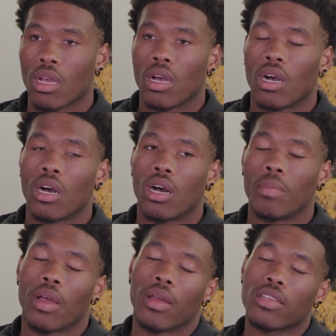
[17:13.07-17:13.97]
I
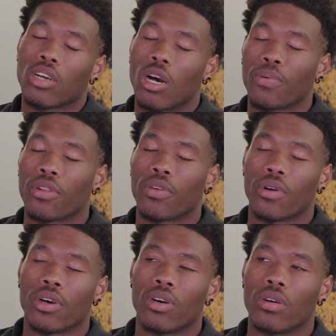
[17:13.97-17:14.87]
mean, it's gone pretty
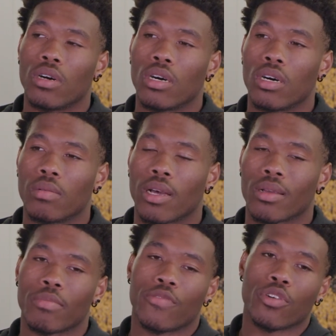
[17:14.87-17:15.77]
well.
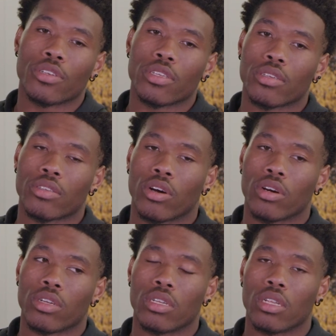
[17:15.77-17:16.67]
Like before the season
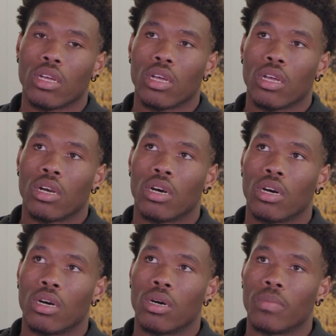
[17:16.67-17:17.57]
started,
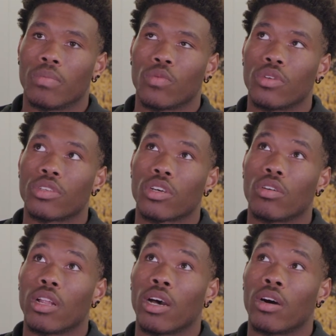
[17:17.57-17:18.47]
we
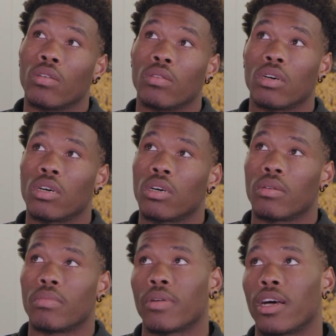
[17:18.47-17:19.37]
sold out
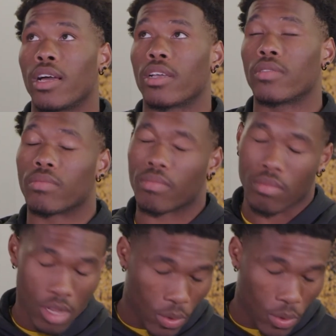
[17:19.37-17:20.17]
probably like a